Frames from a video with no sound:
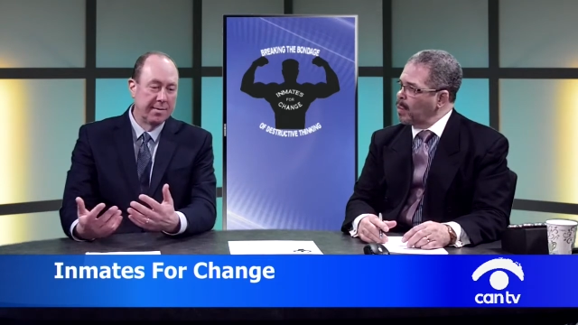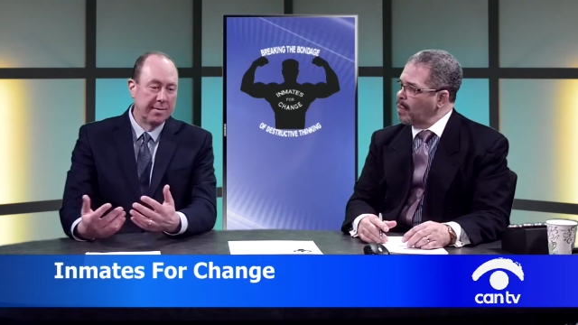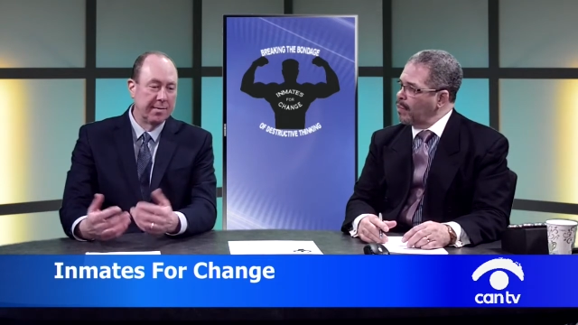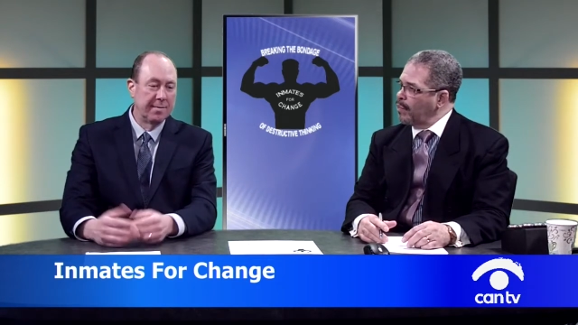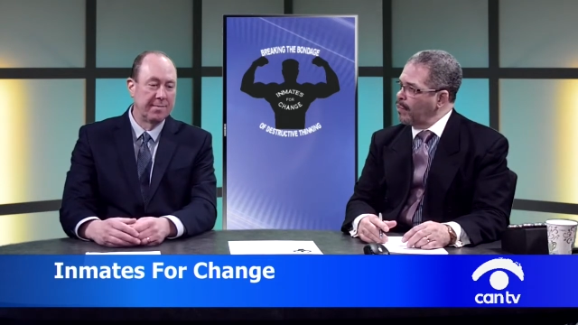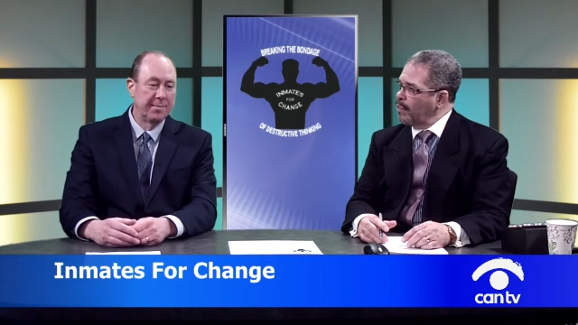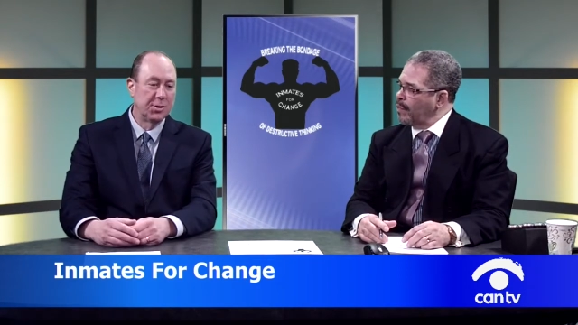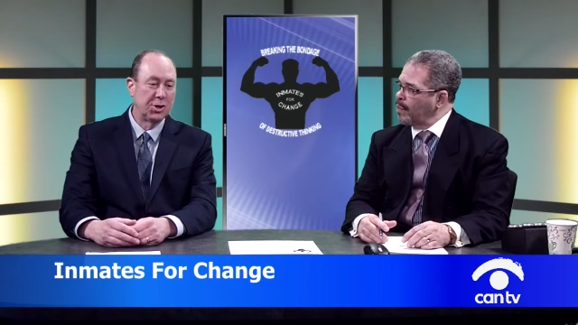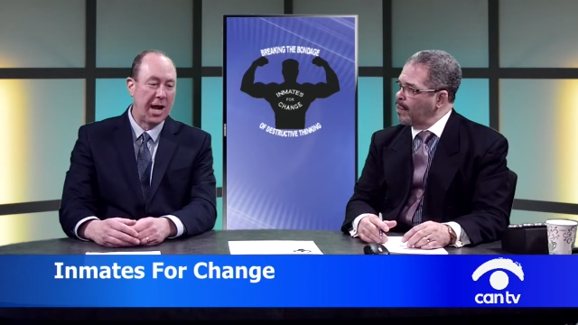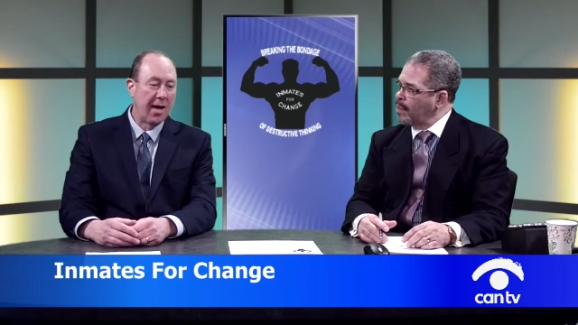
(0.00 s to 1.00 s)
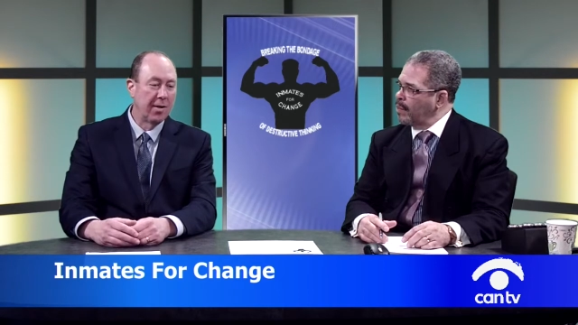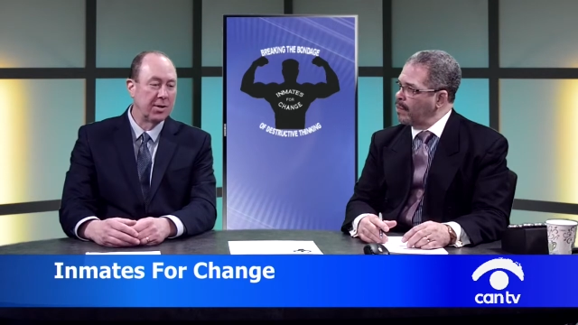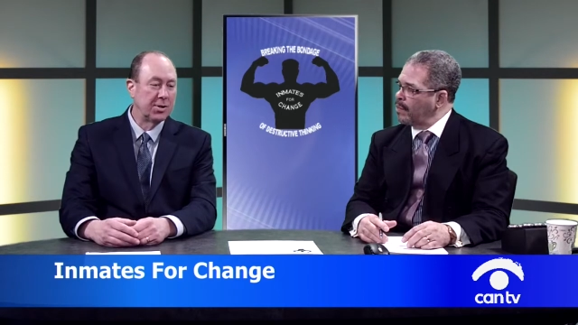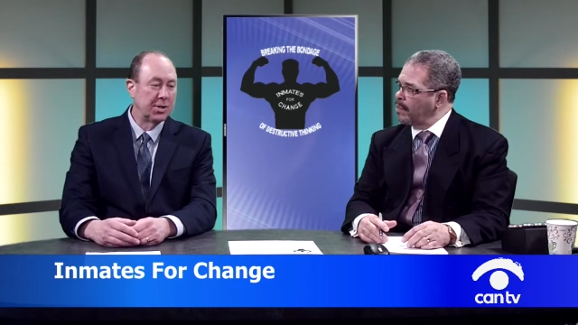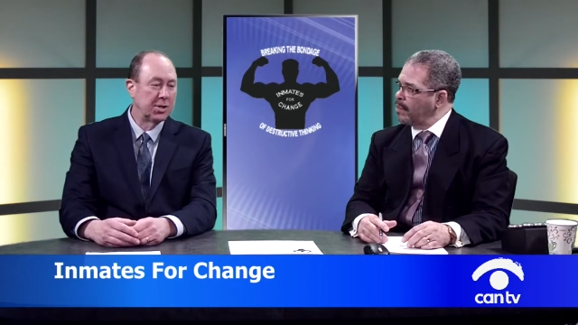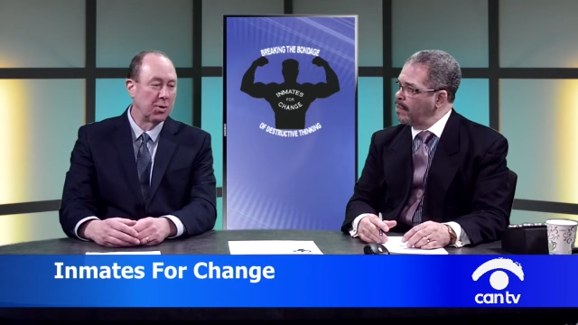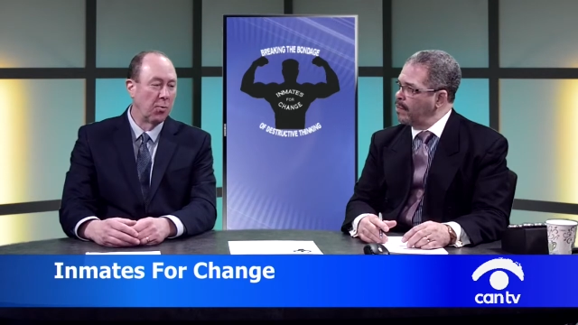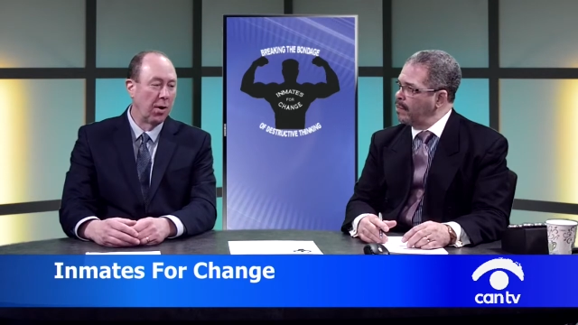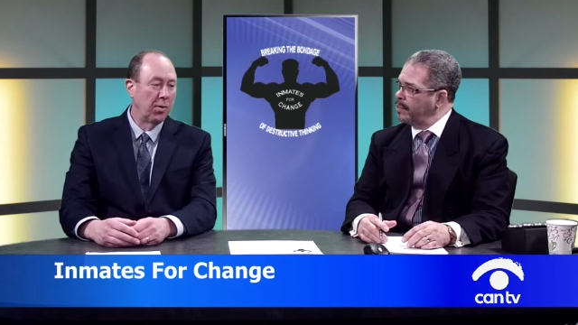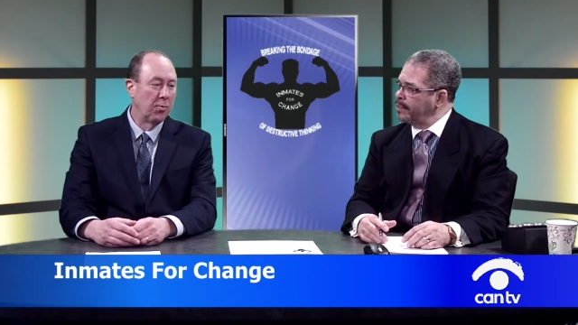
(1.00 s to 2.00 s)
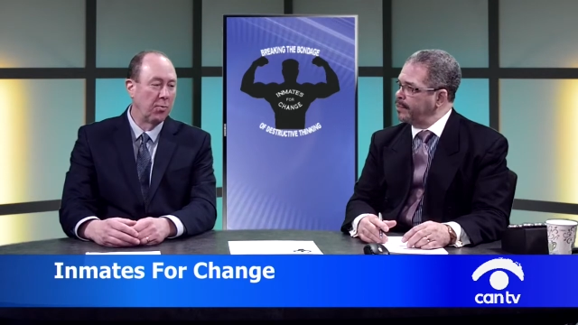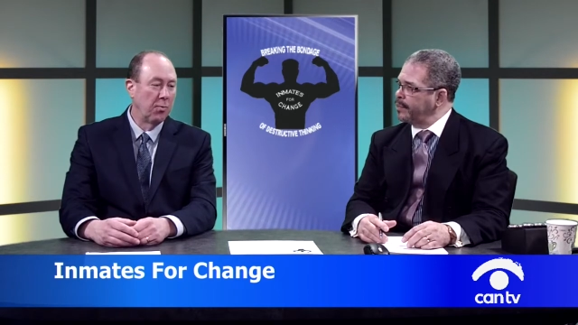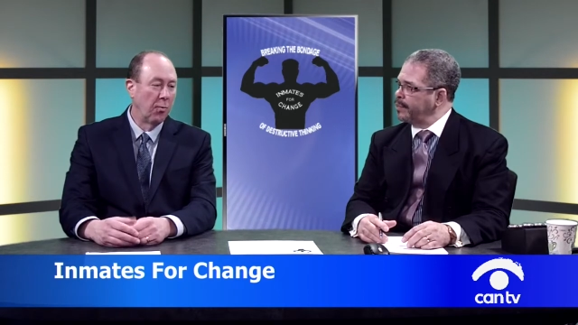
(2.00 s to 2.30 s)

Speaker 1: the, the challenge is the one,